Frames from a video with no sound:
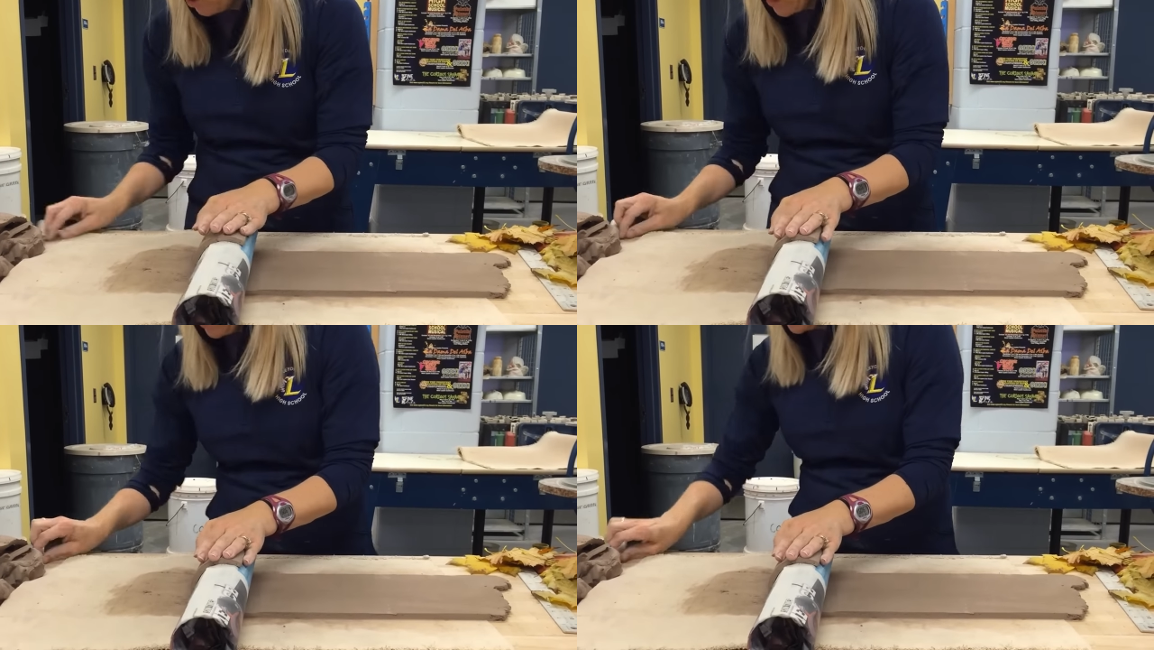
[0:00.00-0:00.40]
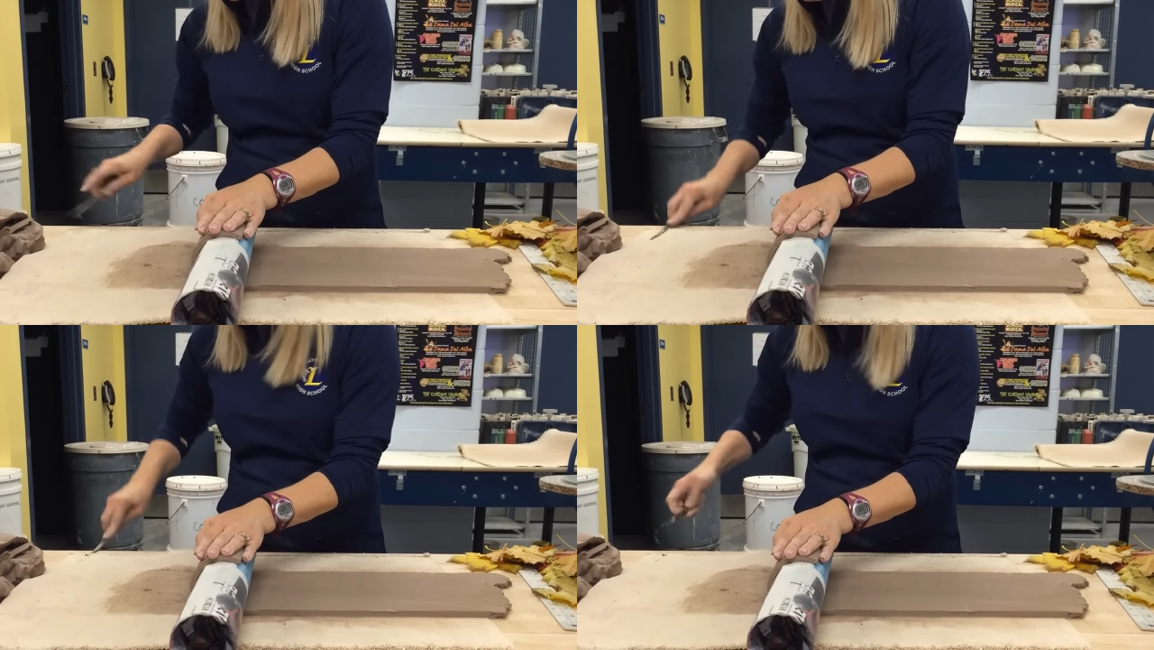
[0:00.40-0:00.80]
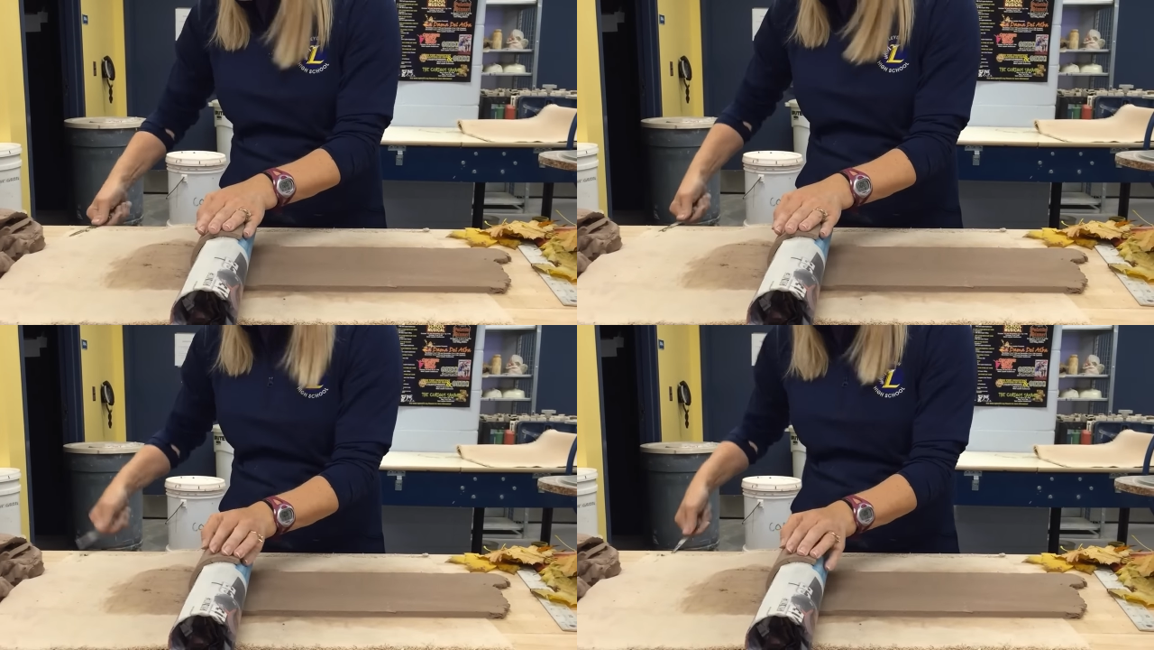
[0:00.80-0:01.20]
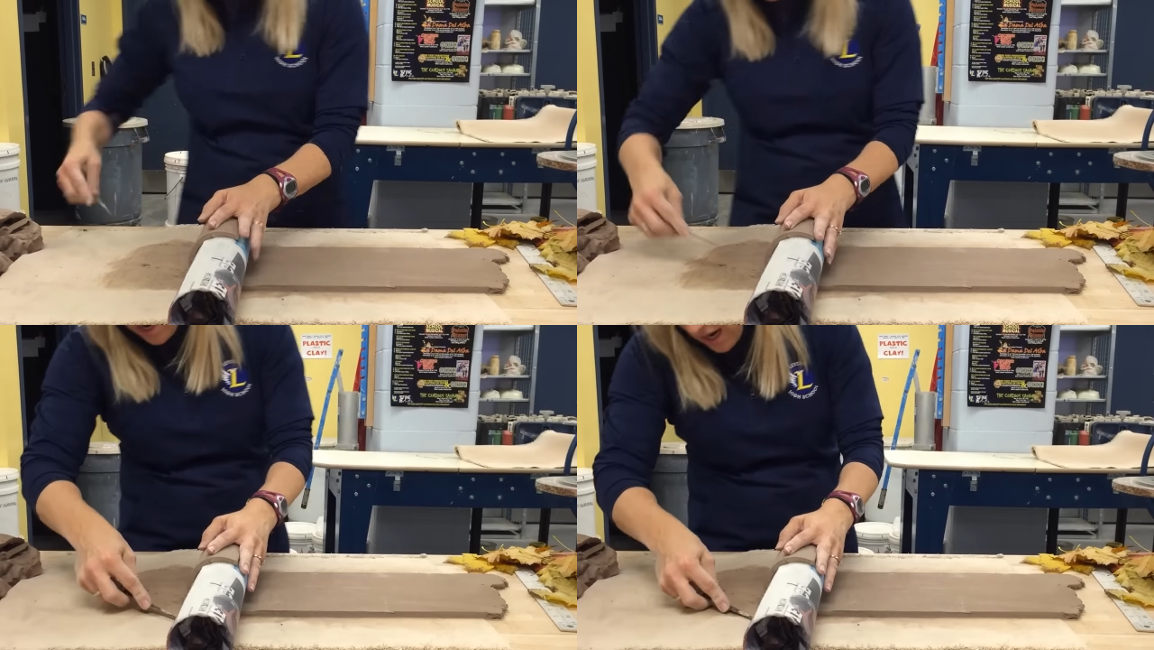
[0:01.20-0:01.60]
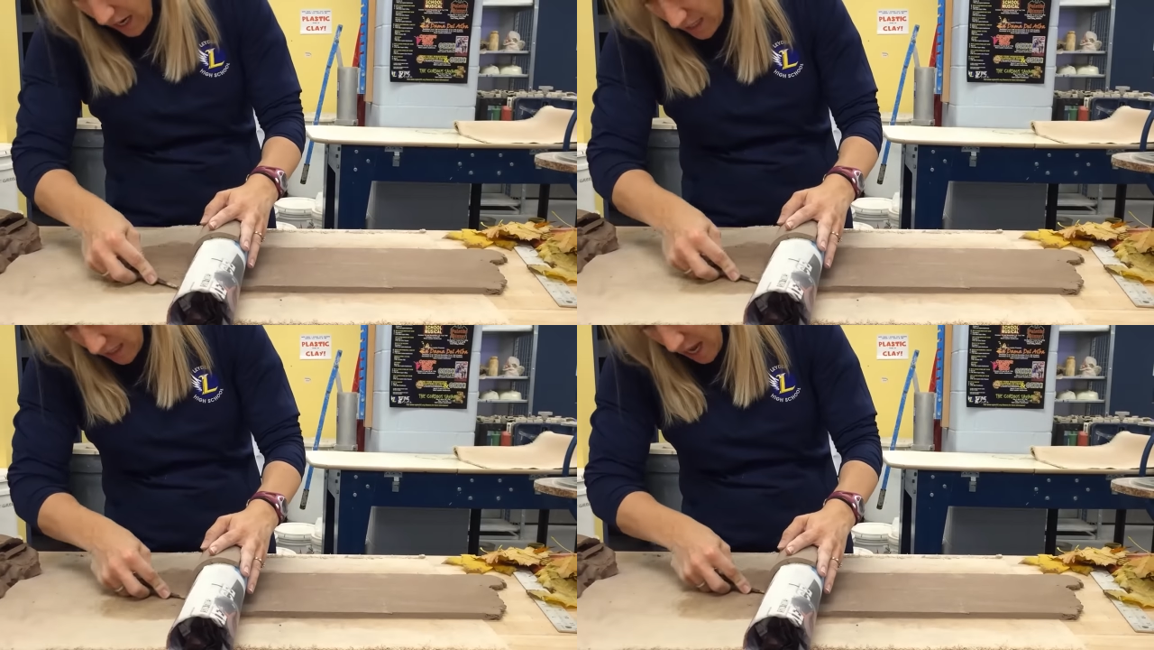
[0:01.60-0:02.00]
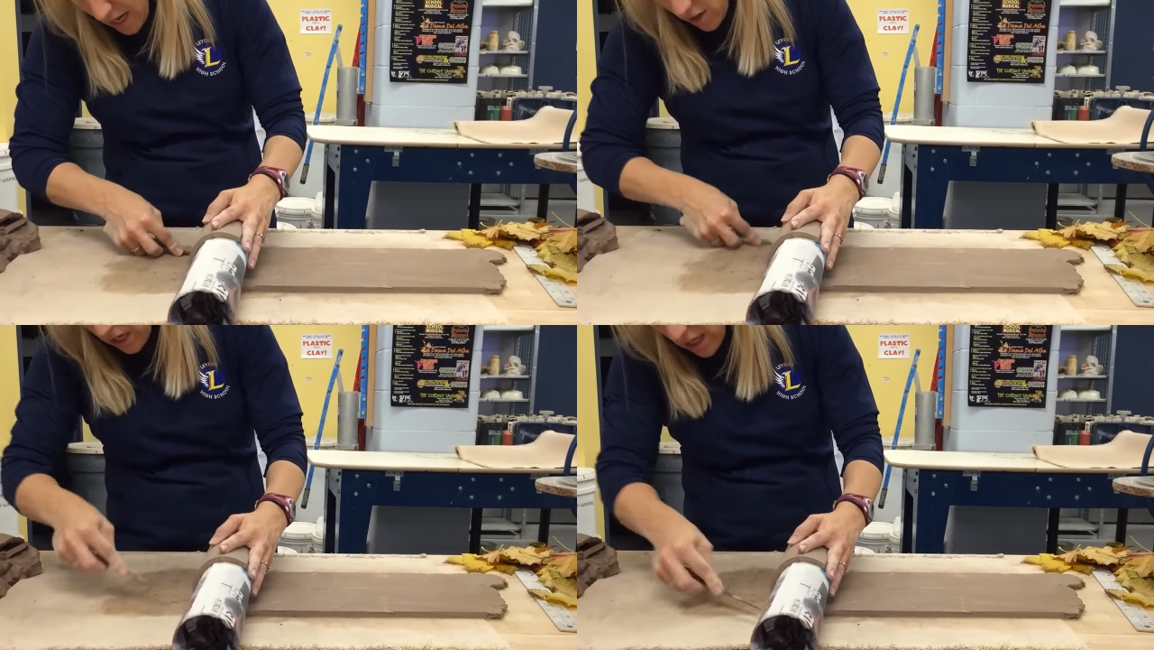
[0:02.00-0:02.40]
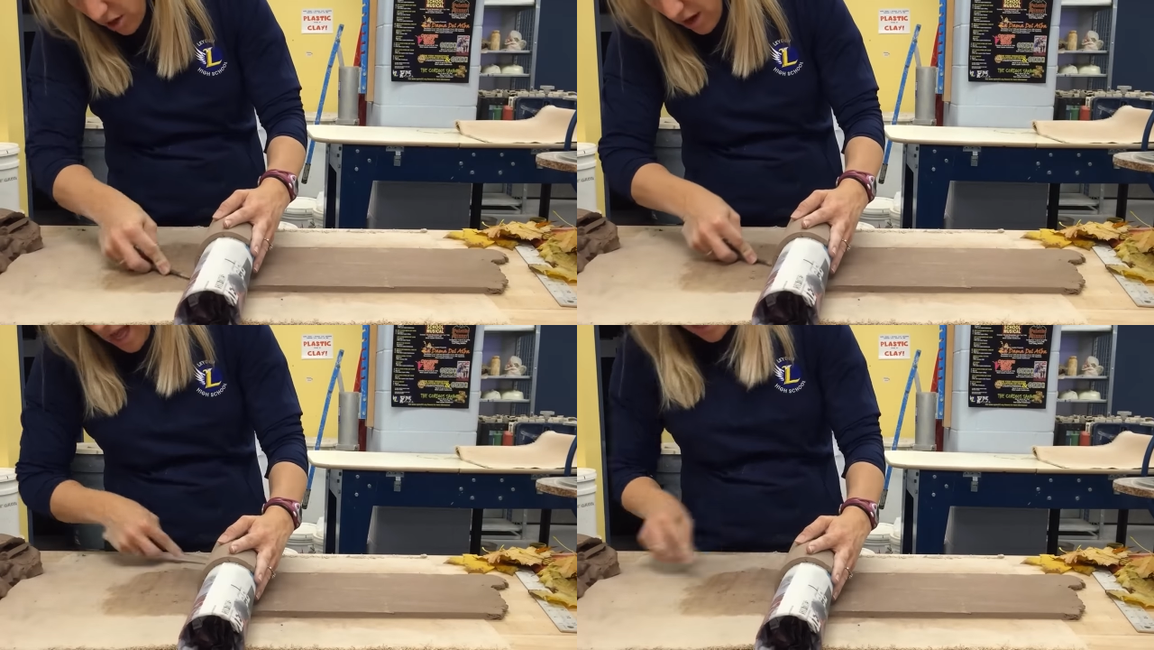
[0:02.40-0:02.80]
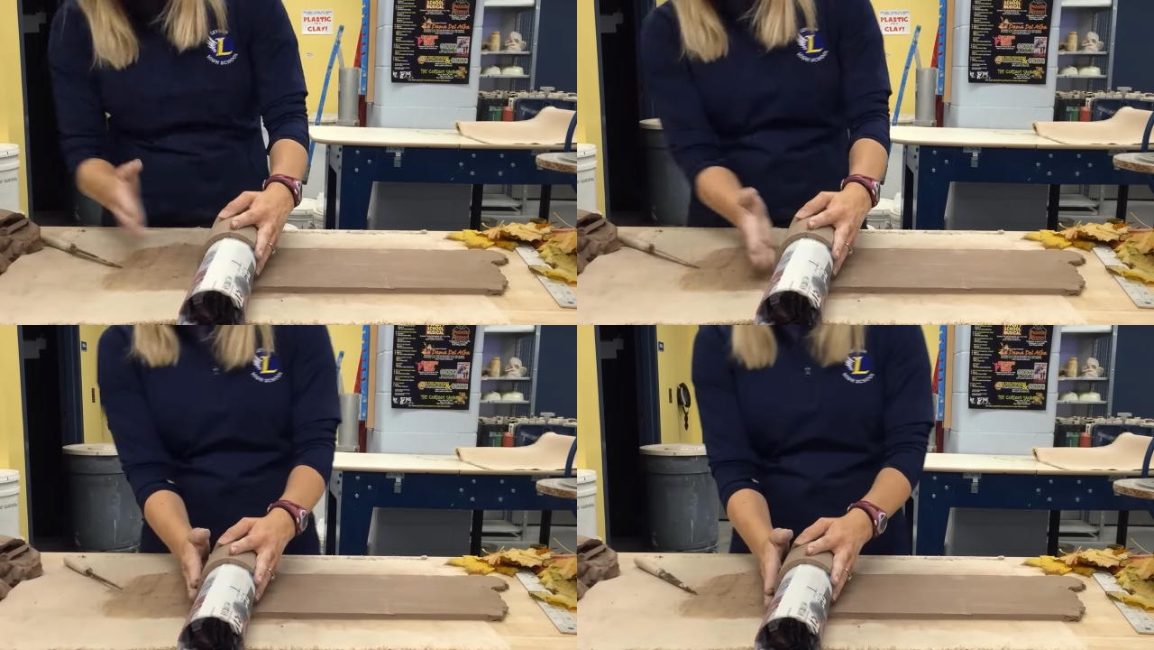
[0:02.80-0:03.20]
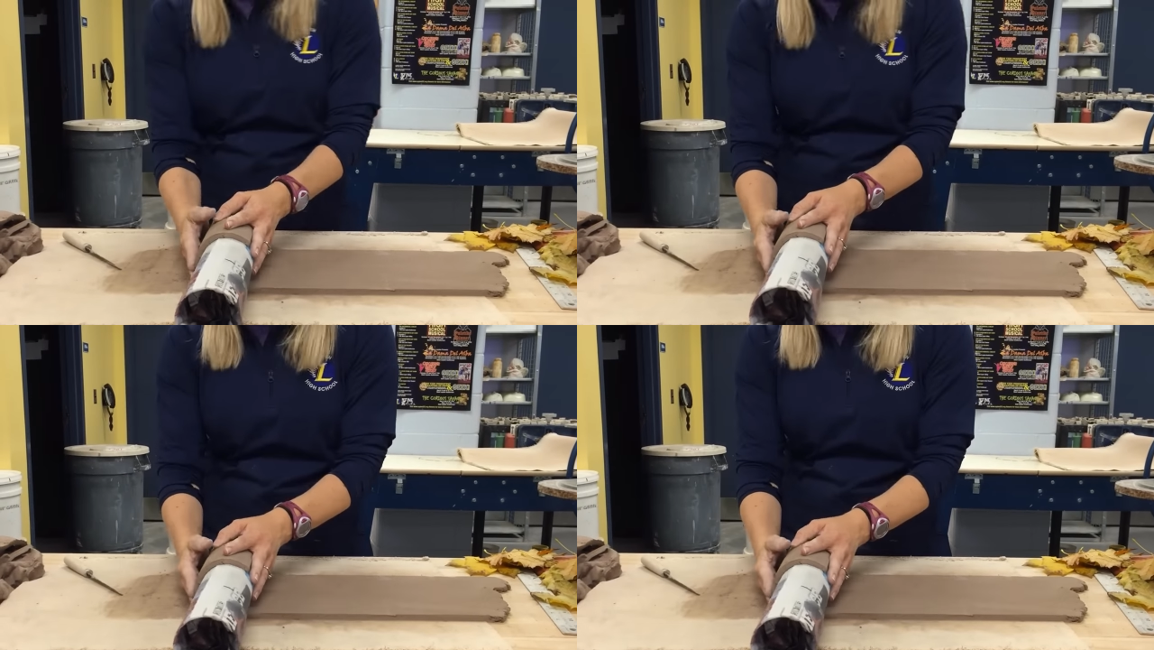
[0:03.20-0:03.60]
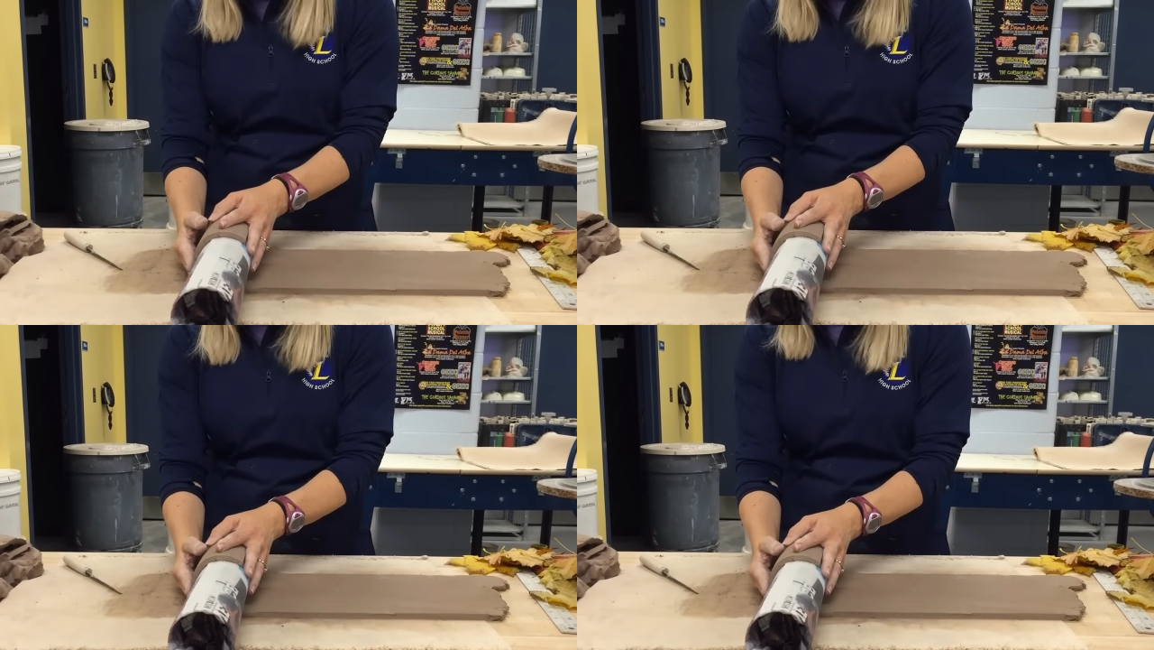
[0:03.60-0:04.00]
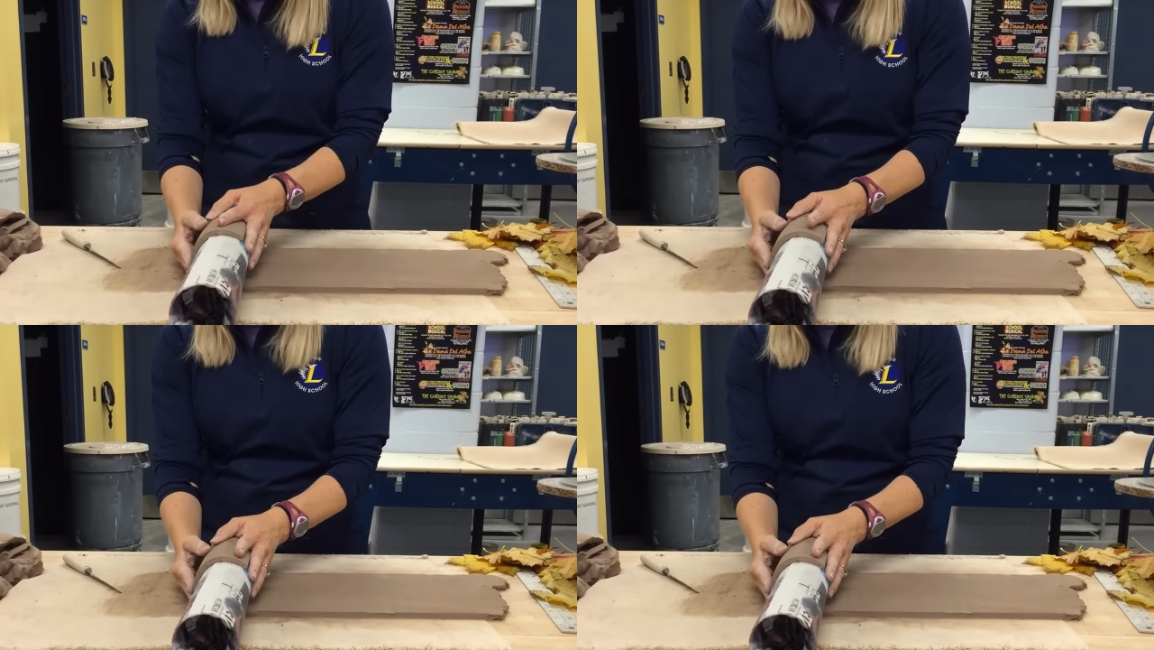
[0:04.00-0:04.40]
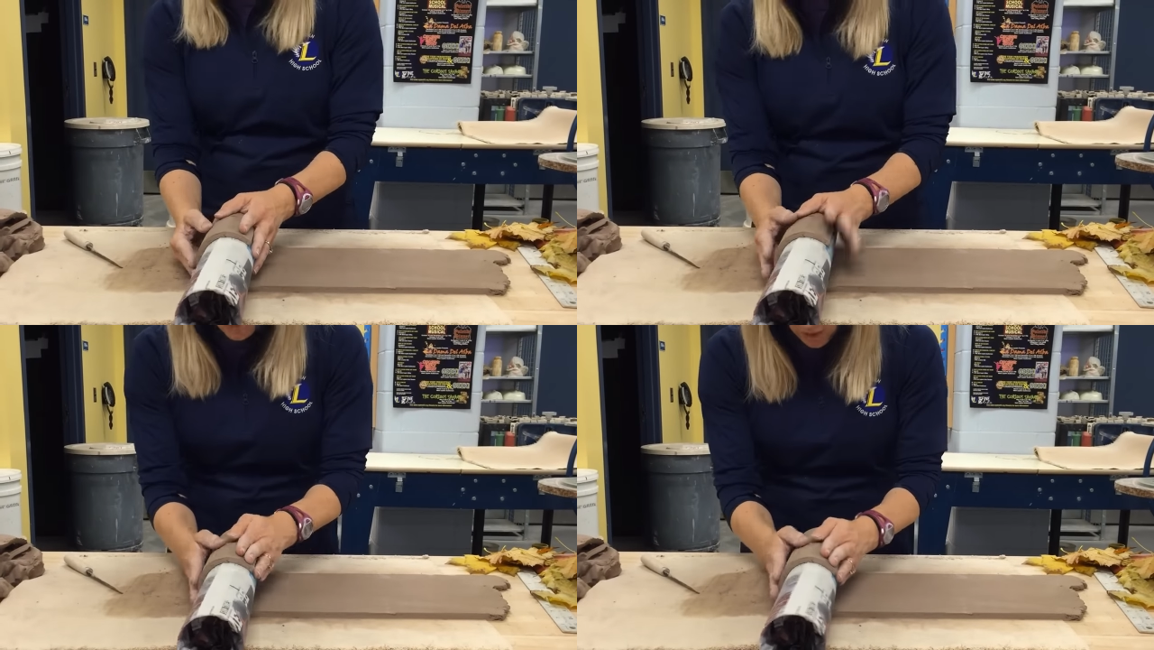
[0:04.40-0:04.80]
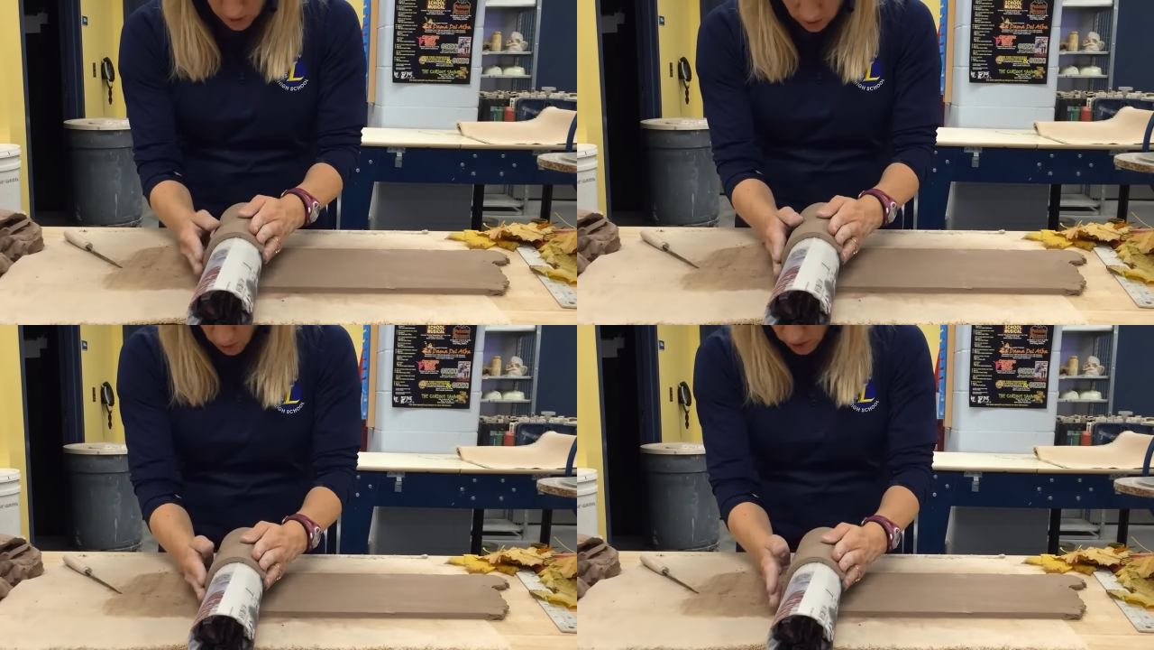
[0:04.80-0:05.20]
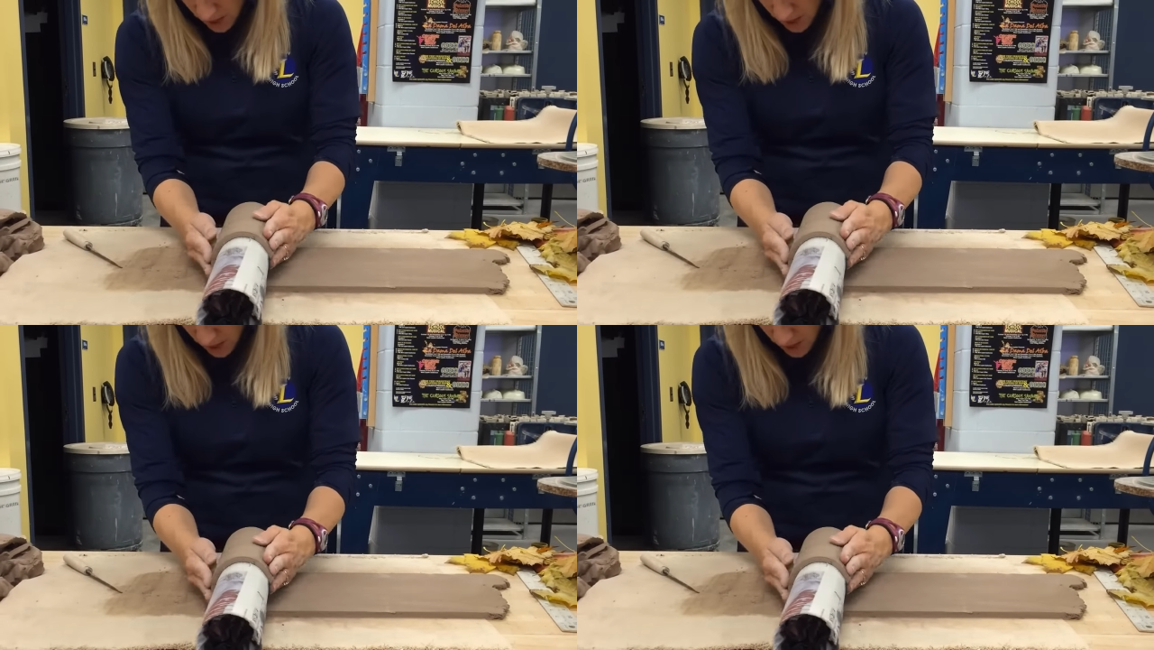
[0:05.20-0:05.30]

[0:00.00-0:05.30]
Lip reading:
(no speaker visible)